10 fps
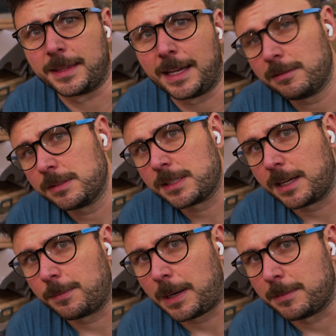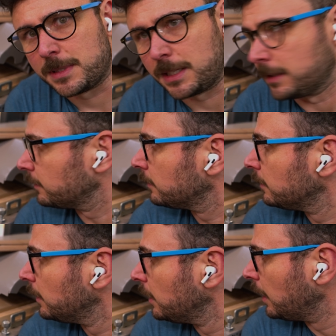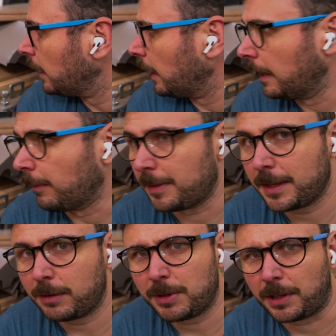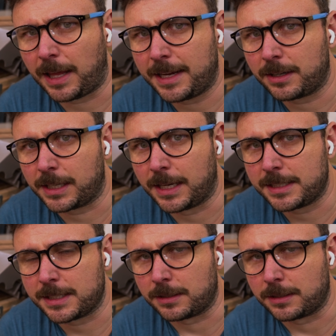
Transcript: that was kind of promising. I think with lighter cuts,